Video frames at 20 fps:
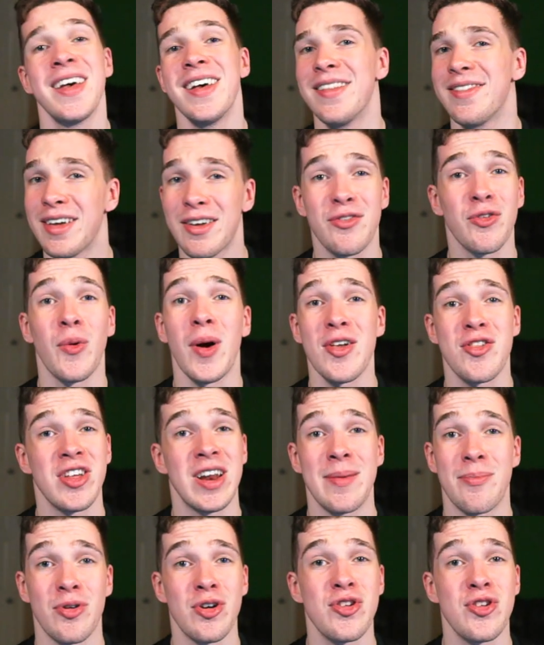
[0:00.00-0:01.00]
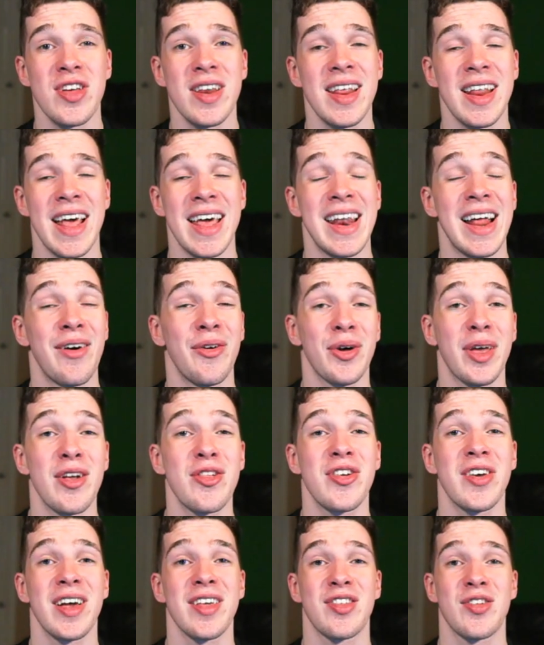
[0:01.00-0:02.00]
Thanks for watching. I appreciate it, and I will
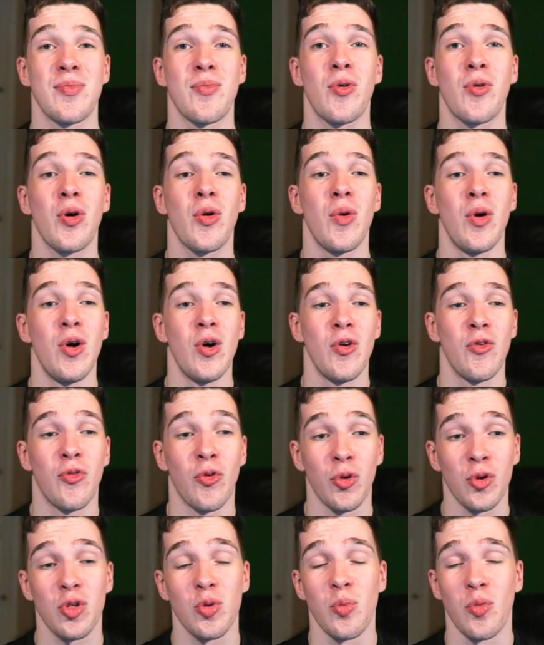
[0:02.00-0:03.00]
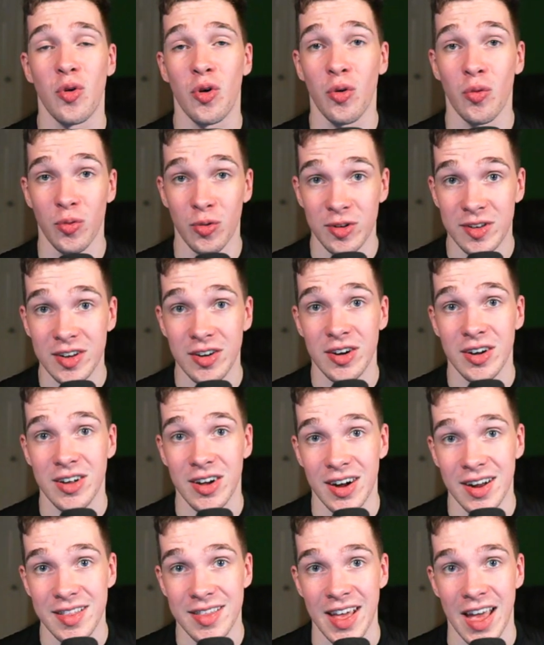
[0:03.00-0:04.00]
catch you guys tomorrow for some more Runeterra
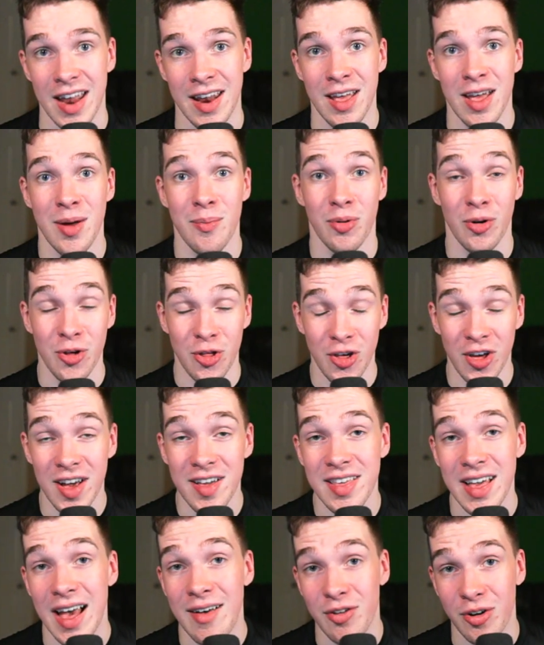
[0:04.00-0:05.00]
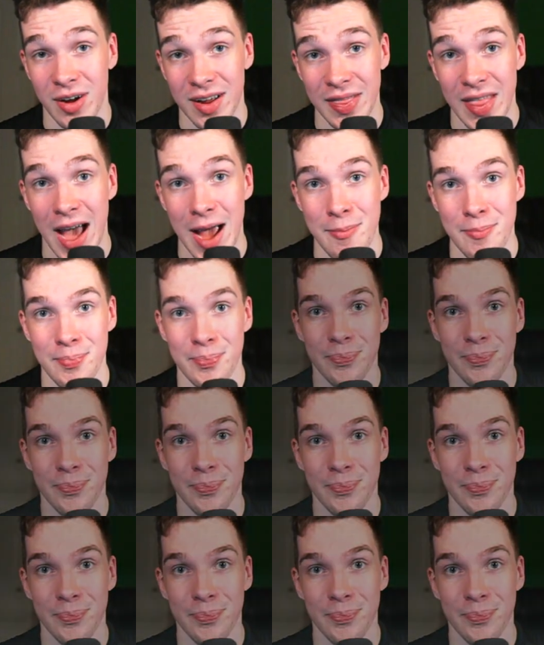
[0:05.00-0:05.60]
content. Appreciate you guys. Have a great night.